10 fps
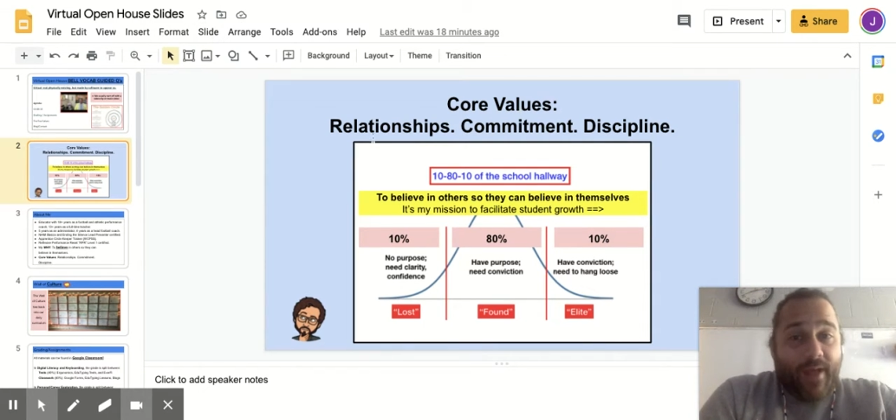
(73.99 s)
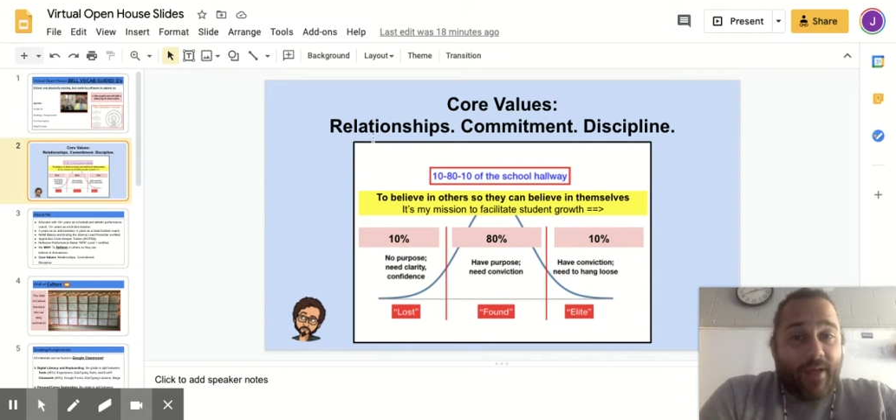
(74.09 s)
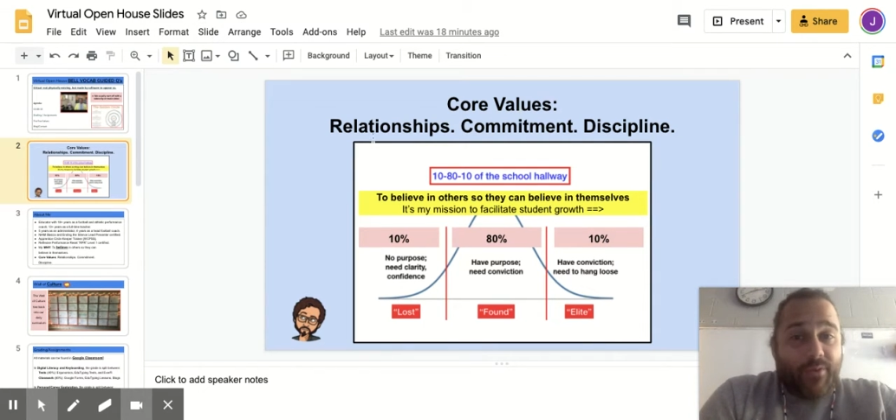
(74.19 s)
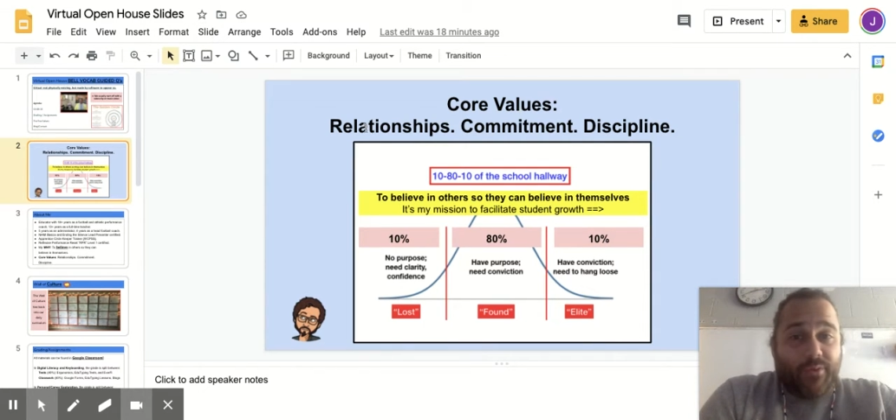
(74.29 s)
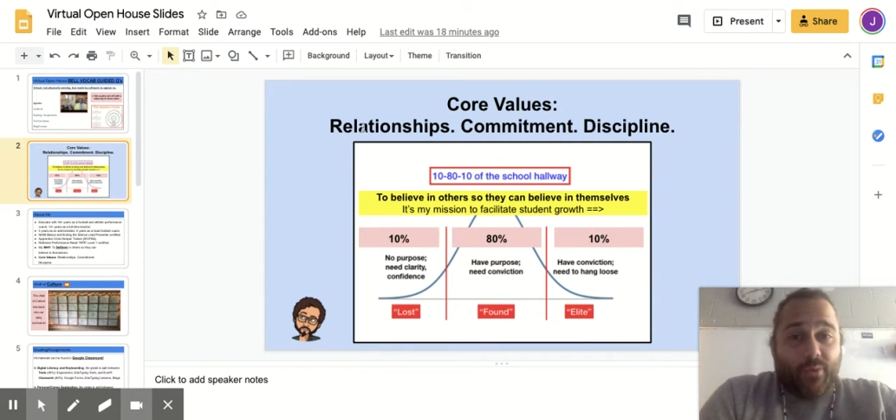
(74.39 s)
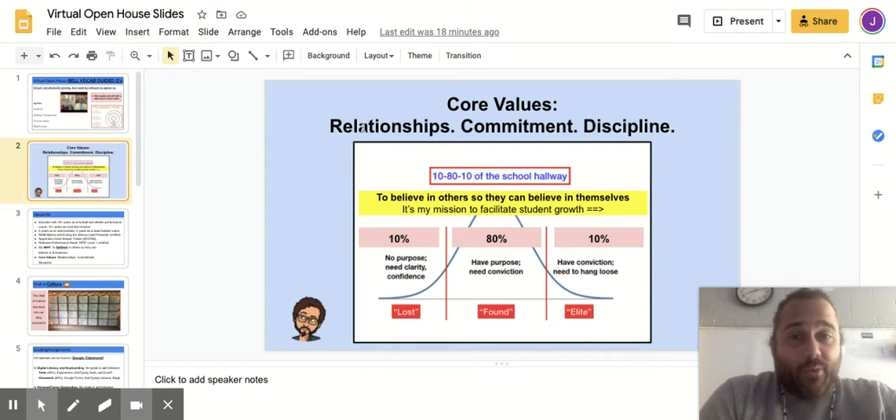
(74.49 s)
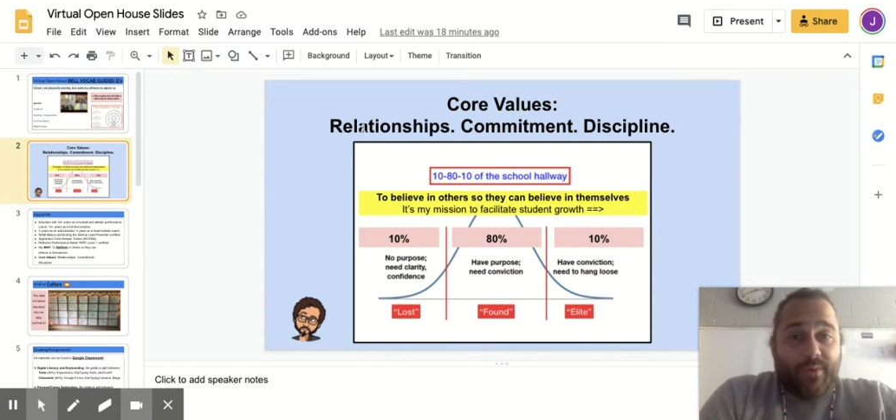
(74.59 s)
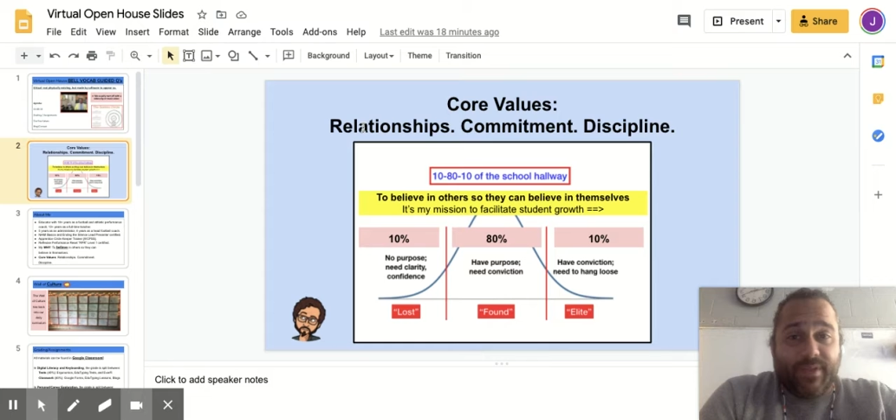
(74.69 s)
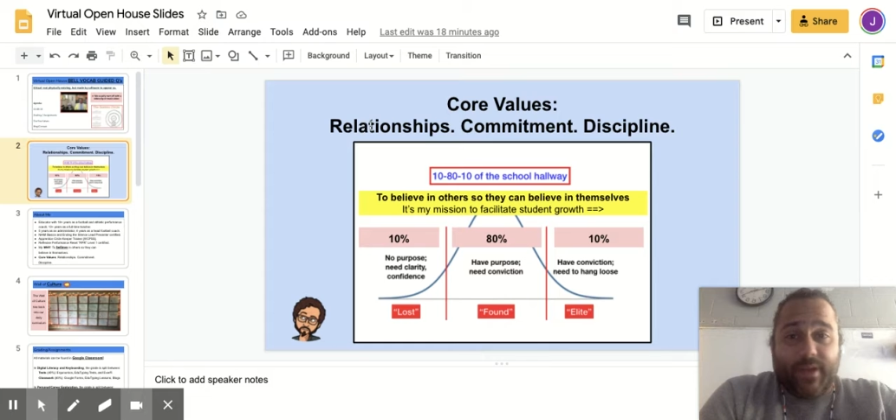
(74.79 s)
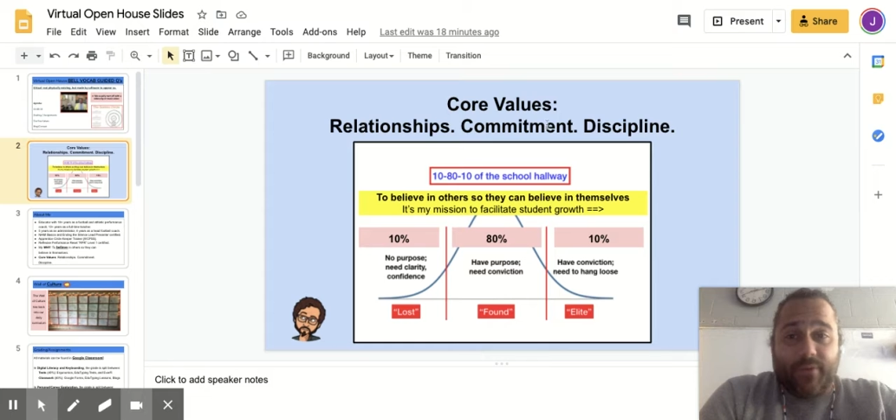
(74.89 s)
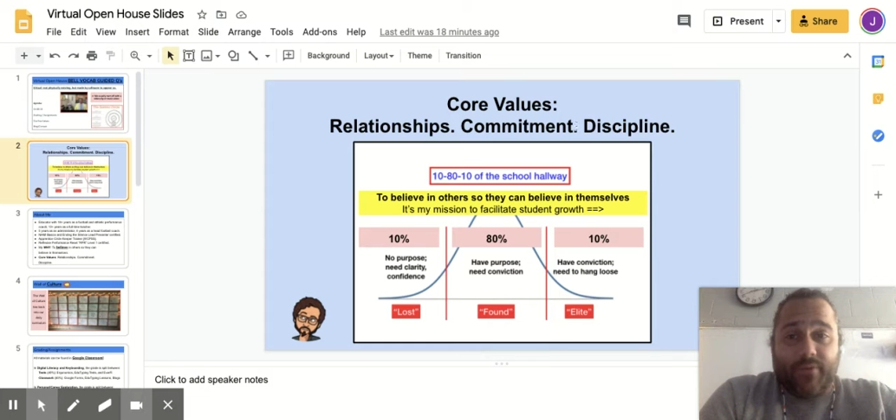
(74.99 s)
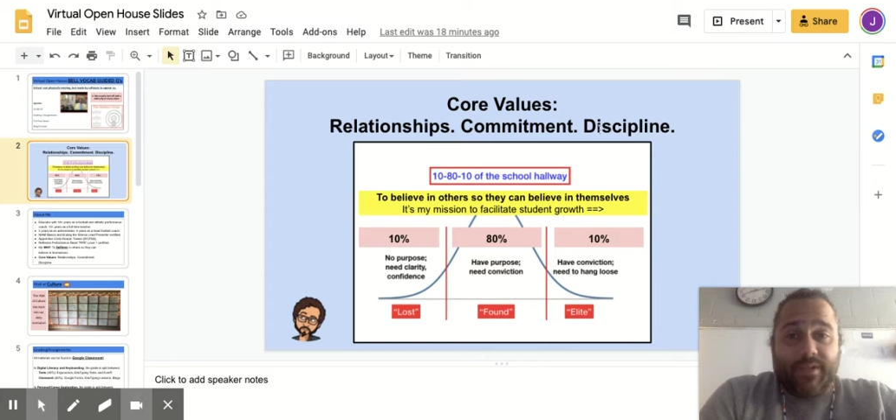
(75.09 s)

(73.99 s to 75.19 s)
values are always there: